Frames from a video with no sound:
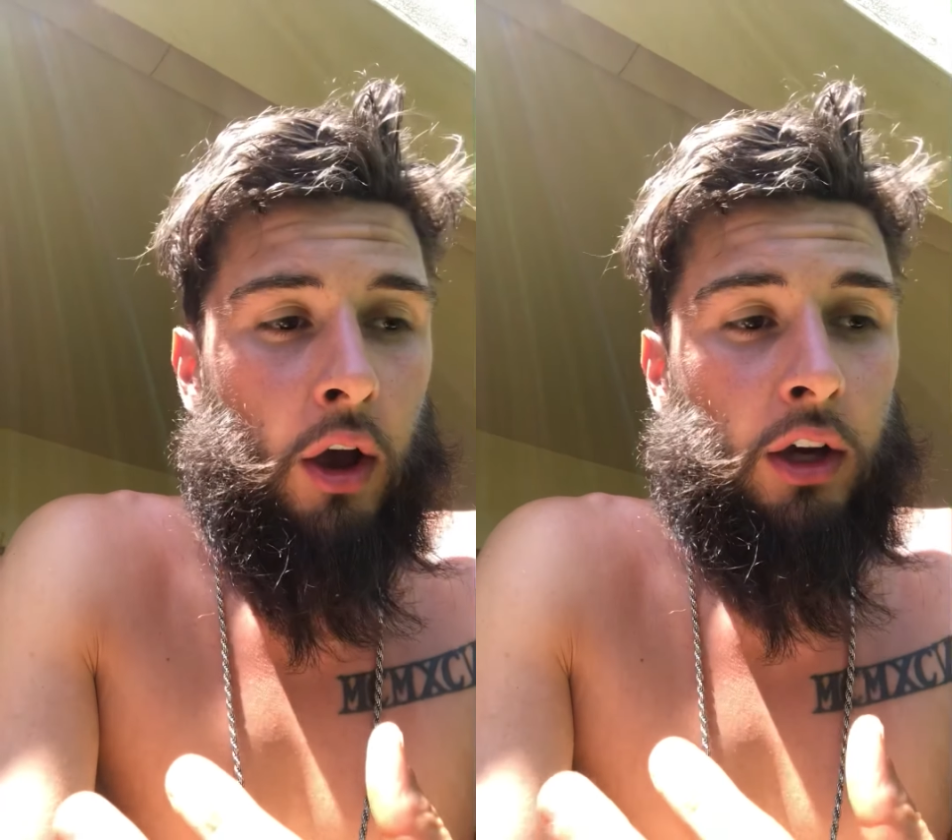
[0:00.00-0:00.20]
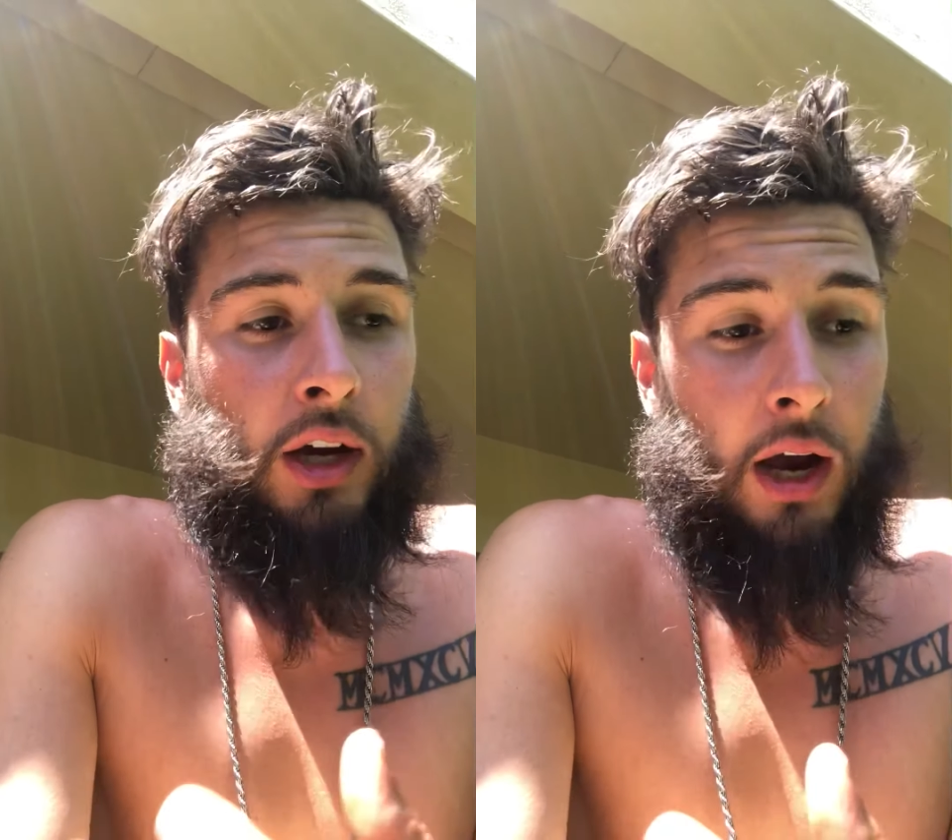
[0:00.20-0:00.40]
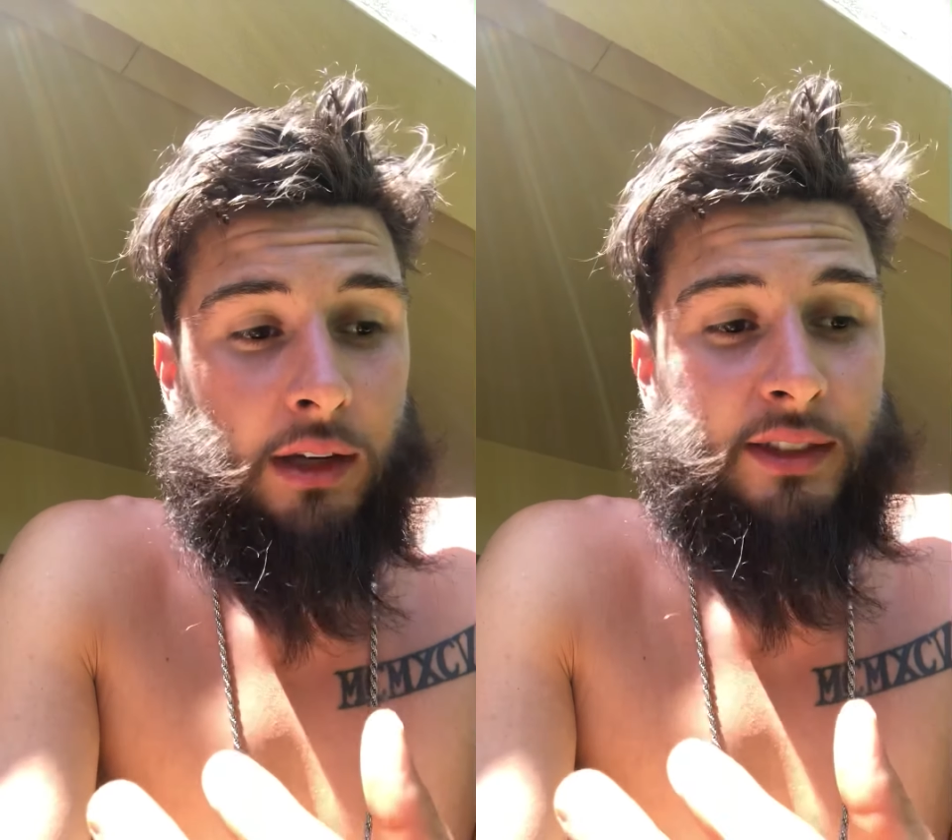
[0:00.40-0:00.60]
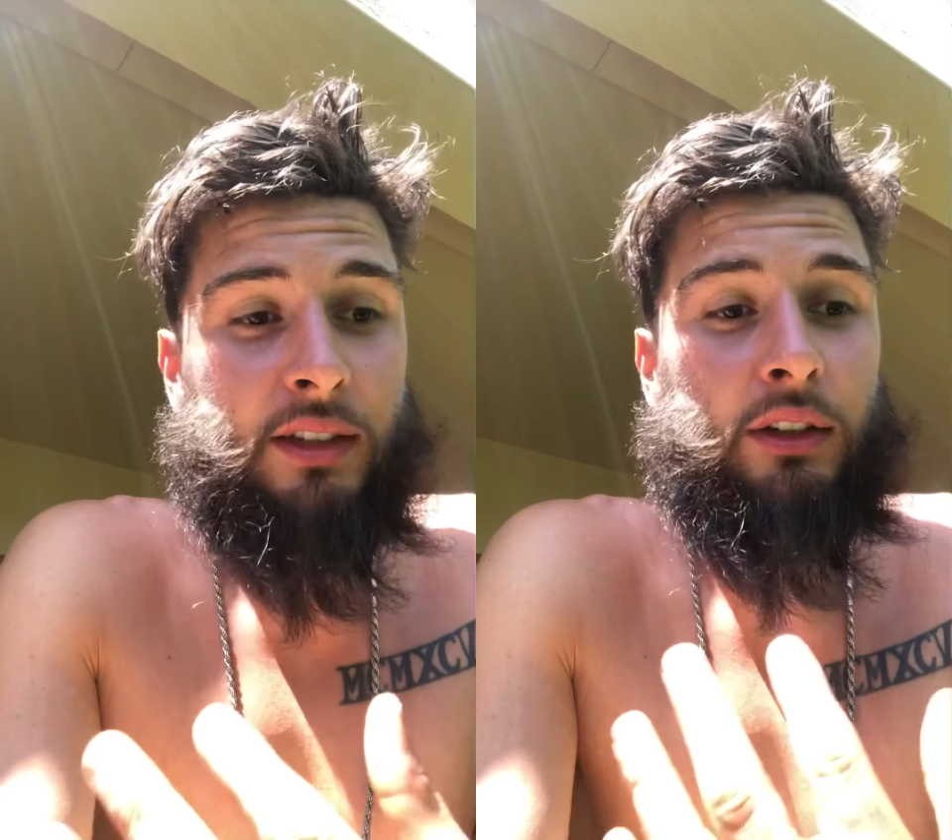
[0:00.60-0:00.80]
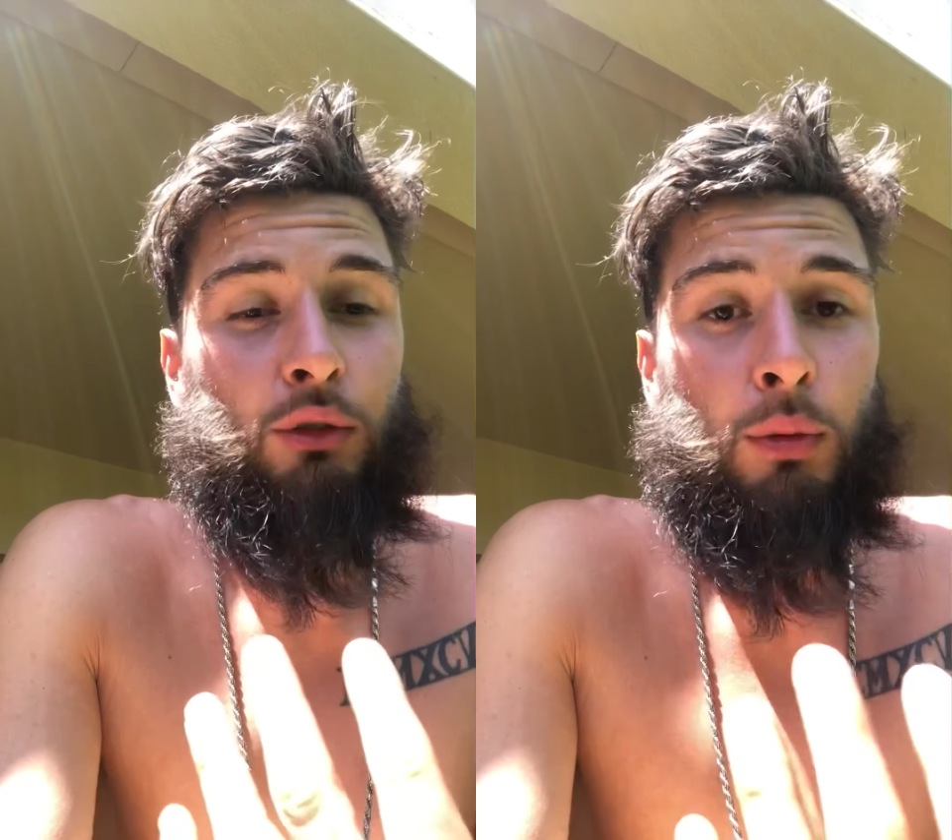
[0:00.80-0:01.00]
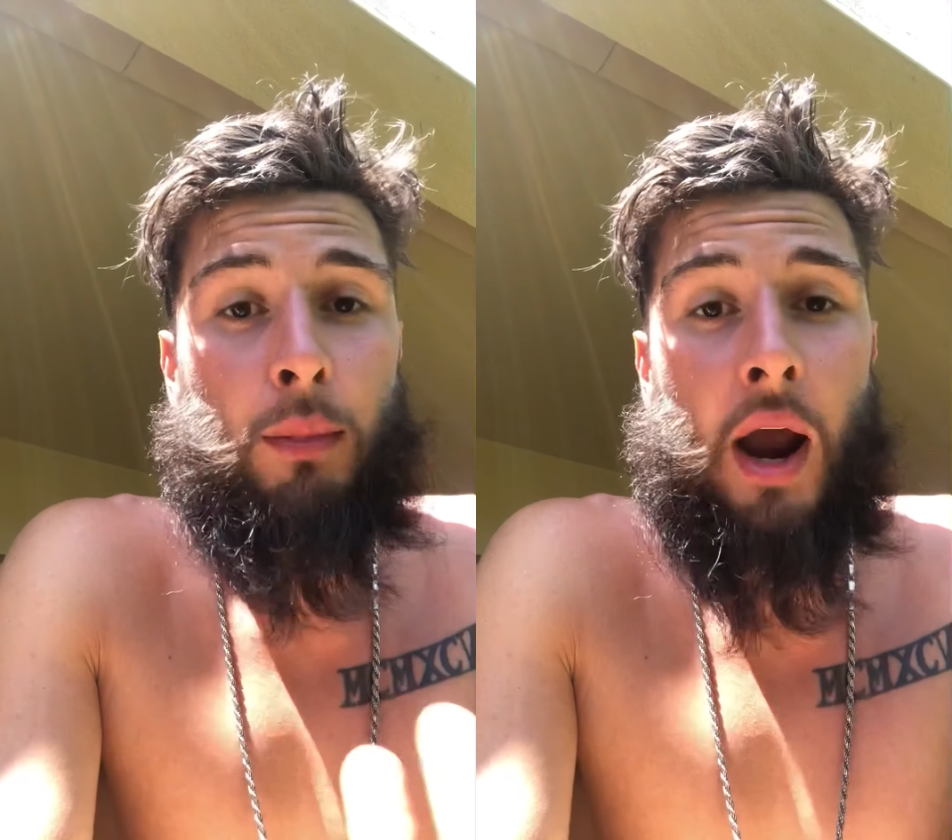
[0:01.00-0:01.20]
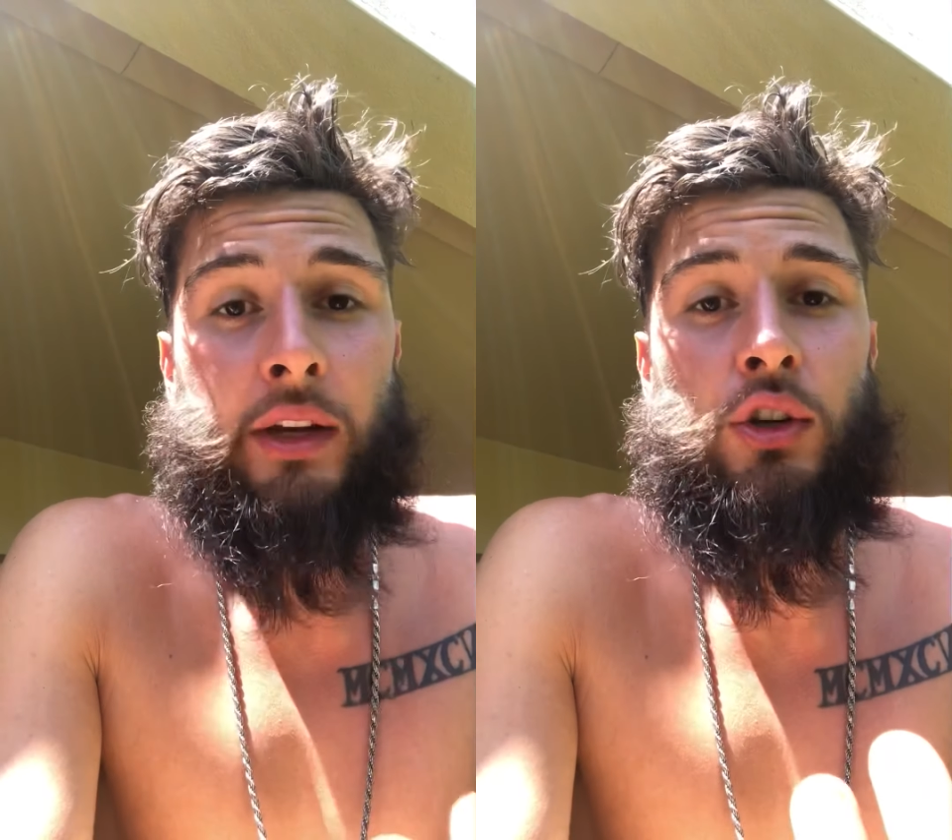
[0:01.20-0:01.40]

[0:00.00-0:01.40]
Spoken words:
constantly remind